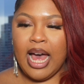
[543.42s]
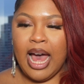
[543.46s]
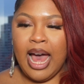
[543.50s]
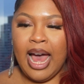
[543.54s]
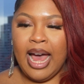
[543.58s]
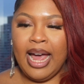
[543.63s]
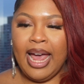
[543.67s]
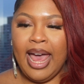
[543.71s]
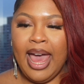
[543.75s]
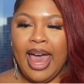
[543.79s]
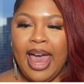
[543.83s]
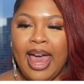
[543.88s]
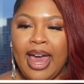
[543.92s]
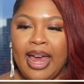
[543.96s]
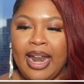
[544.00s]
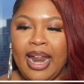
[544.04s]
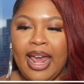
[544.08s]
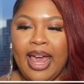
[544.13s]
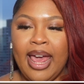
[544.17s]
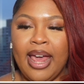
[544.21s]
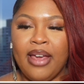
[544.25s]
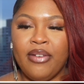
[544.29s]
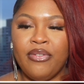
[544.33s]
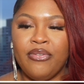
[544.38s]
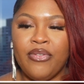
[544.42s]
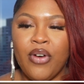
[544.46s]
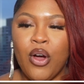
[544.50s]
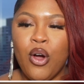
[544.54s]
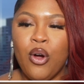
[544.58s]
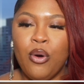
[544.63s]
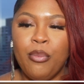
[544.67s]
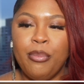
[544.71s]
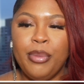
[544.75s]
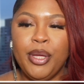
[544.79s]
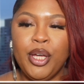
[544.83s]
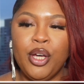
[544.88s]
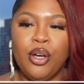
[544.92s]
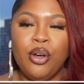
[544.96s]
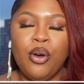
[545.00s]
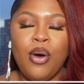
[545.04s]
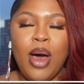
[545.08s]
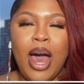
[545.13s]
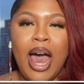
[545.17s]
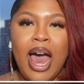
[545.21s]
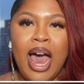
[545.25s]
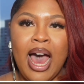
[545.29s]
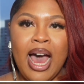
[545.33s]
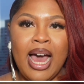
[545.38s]
I had a phone bill.
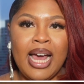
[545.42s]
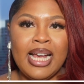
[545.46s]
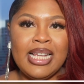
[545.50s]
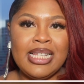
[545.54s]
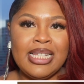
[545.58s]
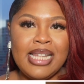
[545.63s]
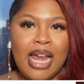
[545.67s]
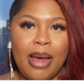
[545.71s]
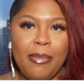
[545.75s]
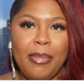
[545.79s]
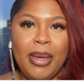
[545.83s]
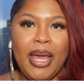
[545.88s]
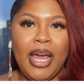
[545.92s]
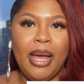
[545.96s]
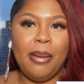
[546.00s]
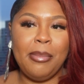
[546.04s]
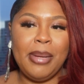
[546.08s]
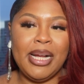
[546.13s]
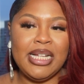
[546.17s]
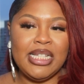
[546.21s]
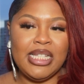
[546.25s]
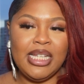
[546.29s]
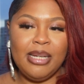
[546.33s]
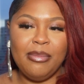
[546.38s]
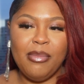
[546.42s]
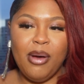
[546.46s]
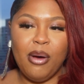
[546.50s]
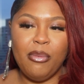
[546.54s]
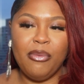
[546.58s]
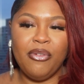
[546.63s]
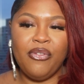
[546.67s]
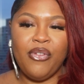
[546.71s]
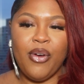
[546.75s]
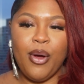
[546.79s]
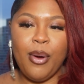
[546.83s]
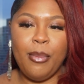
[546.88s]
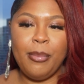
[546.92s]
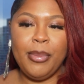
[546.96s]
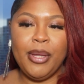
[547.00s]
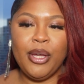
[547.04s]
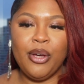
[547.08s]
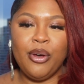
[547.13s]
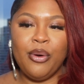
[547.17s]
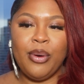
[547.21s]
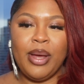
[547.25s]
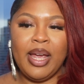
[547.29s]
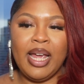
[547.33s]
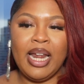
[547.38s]
I stopped paying my T-Mobile phone
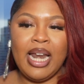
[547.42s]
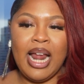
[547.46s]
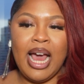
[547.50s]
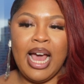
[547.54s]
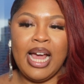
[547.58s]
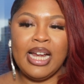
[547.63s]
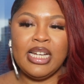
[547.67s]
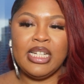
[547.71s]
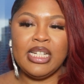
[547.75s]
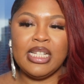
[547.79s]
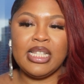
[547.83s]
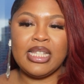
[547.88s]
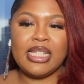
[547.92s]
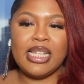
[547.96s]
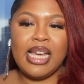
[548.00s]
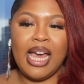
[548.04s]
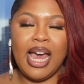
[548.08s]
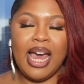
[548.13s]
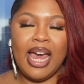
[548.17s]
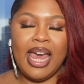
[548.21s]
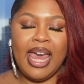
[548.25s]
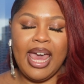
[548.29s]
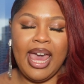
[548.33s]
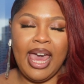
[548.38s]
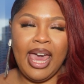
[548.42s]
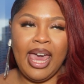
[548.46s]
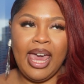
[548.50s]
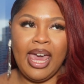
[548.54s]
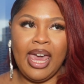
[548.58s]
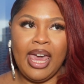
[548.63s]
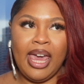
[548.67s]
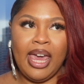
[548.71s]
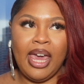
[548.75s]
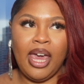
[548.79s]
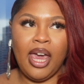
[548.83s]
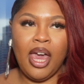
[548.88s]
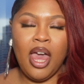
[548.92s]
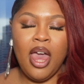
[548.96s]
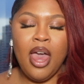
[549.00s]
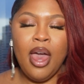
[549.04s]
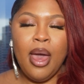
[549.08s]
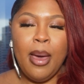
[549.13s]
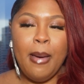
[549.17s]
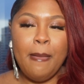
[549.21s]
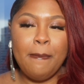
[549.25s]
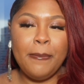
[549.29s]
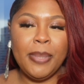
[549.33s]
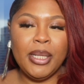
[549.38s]
bill, and I just got a
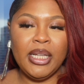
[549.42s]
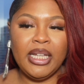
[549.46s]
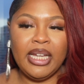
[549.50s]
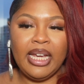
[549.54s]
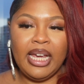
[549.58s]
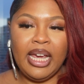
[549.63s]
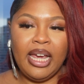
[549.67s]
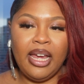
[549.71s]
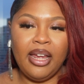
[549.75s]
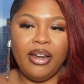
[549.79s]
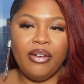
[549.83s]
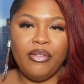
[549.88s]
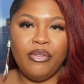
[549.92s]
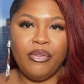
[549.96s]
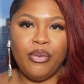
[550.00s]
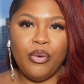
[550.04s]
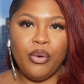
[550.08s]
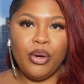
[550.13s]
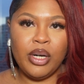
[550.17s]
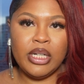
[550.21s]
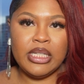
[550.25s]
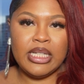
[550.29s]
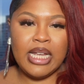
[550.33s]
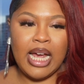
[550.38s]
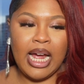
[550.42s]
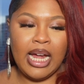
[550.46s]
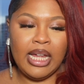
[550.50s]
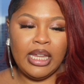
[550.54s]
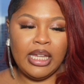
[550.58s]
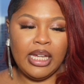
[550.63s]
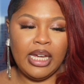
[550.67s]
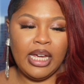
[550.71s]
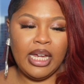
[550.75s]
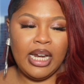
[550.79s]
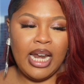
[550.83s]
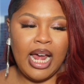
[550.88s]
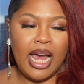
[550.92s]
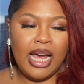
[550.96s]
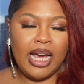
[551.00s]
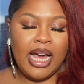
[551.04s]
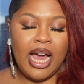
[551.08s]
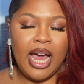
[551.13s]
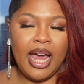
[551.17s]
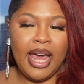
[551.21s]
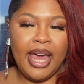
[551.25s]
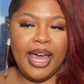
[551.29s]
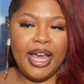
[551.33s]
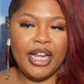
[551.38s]
plan for Thailand. I
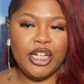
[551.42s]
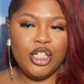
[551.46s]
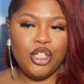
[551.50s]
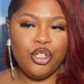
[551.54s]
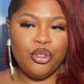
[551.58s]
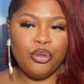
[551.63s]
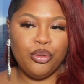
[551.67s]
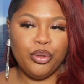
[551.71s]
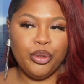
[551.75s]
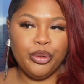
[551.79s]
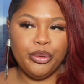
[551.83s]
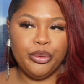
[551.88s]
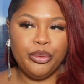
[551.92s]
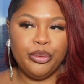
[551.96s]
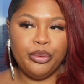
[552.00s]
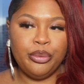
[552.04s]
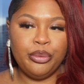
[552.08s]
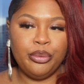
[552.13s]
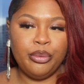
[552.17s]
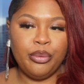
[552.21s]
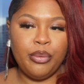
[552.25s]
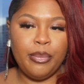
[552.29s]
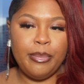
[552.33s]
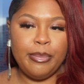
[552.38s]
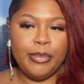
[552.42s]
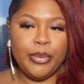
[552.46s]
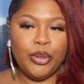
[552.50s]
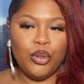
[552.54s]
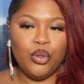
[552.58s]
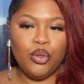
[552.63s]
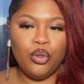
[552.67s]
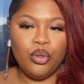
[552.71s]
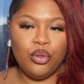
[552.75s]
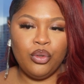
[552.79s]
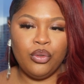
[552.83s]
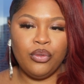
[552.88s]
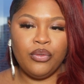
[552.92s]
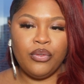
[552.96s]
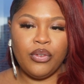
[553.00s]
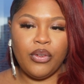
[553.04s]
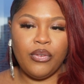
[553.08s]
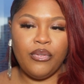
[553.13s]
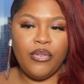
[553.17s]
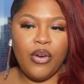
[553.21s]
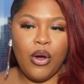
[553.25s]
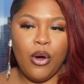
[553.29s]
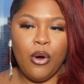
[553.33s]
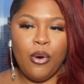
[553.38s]
got a True Move
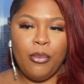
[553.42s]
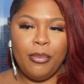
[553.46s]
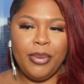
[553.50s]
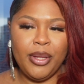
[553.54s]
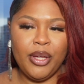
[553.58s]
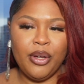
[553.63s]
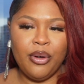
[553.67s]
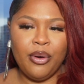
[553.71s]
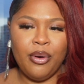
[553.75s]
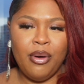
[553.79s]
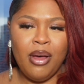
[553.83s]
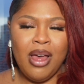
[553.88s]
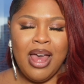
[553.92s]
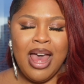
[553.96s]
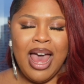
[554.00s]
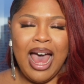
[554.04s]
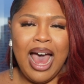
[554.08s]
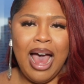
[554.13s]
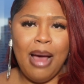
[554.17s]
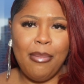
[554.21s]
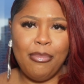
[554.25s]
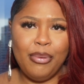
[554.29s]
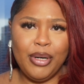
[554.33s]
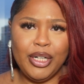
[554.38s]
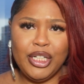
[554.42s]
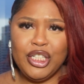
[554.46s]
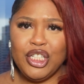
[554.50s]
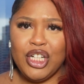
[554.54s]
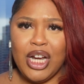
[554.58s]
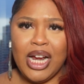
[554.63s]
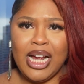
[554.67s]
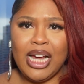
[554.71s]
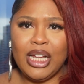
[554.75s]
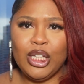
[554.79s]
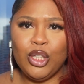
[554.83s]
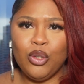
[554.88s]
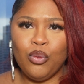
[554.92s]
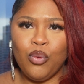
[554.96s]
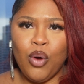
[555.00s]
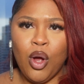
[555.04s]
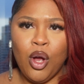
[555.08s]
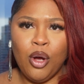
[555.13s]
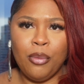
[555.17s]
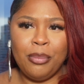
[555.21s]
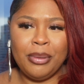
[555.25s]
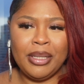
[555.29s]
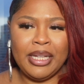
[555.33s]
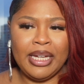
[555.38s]
phone bill. I'm pretty sure I got the
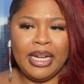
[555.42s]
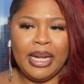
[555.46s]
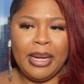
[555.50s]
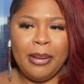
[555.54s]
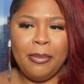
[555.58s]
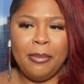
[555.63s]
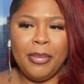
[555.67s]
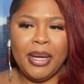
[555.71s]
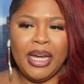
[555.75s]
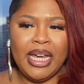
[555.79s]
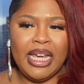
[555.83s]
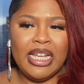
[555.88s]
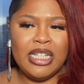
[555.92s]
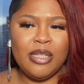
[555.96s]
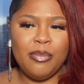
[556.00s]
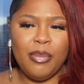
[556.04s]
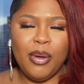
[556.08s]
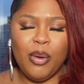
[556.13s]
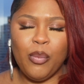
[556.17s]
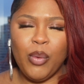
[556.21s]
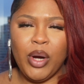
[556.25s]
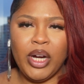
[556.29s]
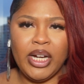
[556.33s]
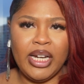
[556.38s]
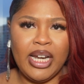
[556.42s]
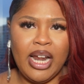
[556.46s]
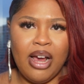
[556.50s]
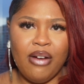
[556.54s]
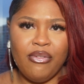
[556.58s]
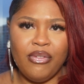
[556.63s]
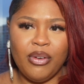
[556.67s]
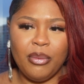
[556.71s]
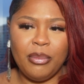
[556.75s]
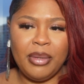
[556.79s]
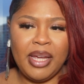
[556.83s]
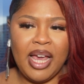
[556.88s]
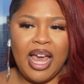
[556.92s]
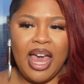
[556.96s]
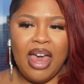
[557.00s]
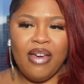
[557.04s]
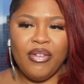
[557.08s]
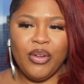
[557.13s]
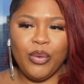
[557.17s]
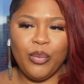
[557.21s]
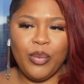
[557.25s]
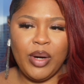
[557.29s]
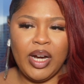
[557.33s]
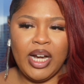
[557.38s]
wrong plan, but it's been working out for me. I
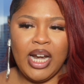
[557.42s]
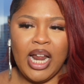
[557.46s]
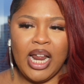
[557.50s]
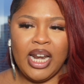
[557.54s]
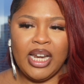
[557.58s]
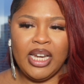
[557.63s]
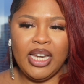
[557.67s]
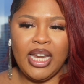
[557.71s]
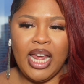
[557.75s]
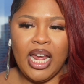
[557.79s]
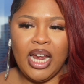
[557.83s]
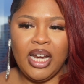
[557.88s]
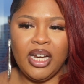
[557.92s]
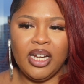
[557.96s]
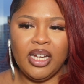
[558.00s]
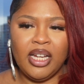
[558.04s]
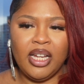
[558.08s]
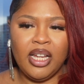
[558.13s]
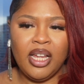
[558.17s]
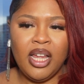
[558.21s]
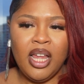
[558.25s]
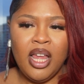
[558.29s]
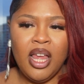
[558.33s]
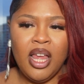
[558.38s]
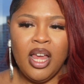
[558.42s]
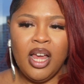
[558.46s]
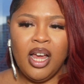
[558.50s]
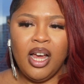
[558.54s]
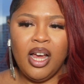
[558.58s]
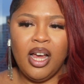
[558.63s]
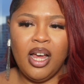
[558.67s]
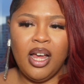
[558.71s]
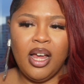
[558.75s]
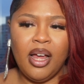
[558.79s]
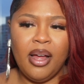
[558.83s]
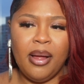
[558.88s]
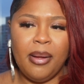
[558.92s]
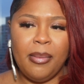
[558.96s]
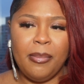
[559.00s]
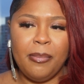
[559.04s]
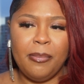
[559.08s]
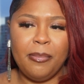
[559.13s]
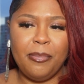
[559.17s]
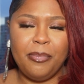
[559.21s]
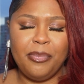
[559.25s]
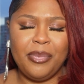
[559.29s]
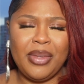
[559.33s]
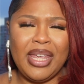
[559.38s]
haven't ran out of data.
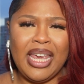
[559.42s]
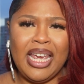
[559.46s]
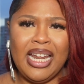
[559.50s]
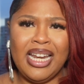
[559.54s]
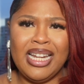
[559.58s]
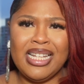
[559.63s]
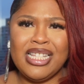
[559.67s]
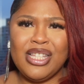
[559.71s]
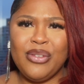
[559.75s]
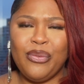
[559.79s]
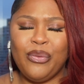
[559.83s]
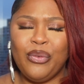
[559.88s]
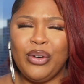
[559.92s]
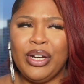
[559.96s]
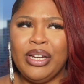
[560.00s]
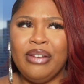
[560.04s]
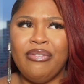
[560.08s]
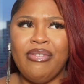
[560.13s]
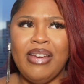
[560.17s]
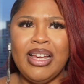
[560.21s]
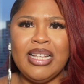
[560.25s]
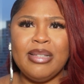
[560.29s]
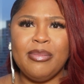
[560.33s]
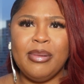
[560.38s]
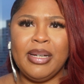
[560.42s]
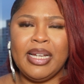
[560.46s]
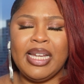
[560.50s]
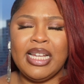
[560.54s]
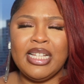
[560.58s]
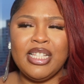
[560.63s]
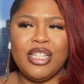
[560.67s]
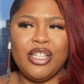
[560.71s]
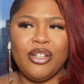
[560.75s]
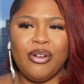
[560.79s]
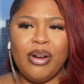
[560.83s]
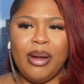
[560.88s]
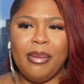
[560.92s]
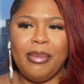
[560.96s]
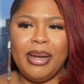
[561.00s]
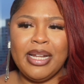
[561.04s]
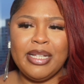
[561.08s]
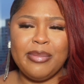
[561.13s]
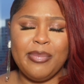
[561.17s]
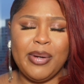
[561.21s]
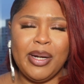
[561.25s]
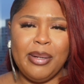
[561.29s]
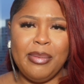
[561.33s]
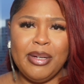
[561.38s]
And it's free Facebook, Instagram, and
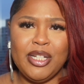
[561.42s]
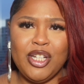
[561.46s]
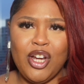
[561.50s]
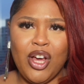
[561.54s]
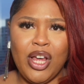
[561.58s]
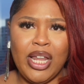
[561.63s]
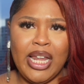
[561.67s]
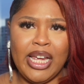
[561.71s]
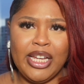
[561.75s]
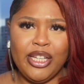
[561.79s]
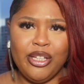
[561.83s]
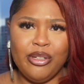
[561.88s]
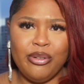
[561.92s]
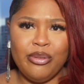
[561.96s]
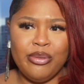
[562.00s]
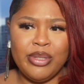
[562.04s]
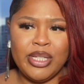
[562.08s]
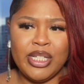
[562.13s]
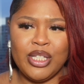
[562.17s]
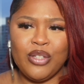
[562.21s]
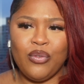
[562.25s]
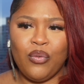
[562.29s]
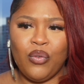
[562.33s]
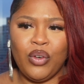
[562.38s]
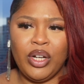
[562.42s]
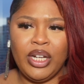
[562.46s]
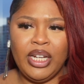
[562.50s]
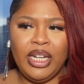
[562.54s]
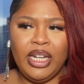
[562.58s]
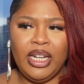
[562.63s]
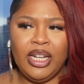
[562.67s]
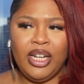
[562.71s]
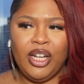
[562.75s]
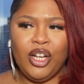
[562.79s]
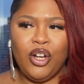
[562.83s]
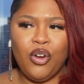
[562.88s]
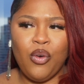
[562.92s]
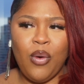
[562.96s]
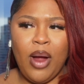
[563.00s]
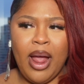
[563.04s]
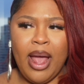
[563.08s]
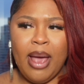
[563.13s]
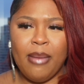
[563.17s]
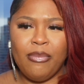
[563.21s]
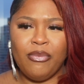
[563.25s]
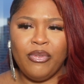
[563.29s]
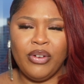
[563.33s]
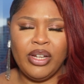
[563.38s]
that's pretty much all I use. It's free
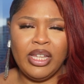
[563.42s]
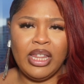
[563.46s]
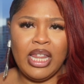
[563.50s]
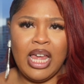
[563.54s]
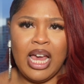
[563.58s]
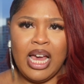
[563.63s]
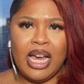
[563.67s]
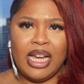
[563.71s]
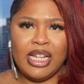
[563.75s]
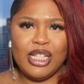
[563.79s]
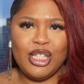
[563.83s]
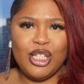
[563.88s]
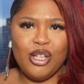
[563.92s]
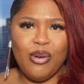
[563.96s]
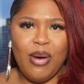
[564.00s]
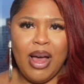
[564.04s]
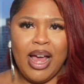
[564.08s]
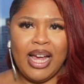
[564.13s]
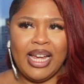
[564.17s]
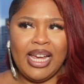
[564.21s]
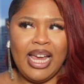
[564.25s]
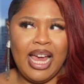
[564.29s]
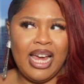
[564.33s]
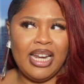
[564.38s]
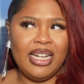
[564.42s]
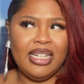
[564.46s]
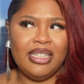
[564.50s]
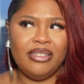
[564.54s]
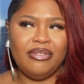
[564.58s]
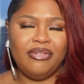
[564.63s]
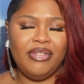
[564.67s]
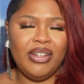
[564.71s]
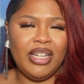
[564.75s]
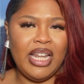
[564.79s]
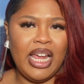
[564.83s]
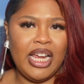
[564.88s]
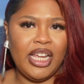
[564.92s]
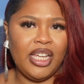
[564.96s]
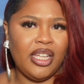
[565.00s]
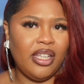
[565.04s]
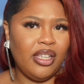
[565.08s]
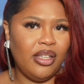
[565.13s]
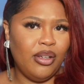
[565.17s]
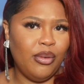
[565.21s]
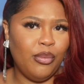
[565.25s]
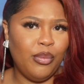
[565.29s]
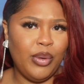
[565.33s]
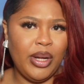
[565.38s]
Grab, free line. So I kind of feel like
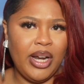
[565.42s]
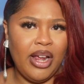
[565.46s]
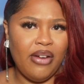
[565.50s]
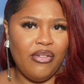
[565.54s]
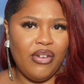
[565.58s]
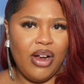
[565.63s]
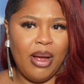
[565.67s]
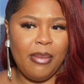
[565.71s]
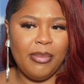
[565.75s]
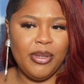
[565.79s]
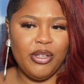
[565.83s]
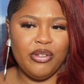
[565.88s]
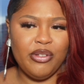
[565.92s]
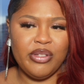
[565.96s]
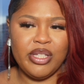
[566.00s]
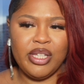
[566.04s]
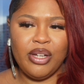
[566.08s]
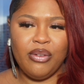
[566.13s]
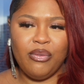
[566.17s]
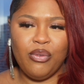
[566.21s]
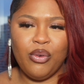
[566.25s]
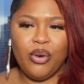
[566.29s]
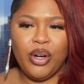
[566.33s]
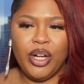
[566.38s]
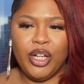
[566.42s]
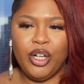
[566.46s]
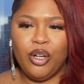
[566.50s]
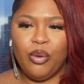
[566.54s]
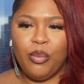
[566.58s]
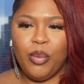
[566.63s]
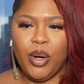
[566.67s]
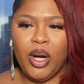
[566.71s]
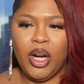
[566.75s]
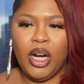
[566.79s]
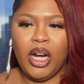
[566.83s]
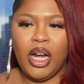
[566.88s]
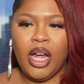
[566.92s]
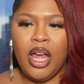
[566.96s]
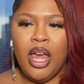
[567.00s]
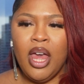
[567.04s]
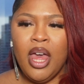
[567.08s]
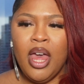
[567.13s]
whatever I'm using it for, it'll work.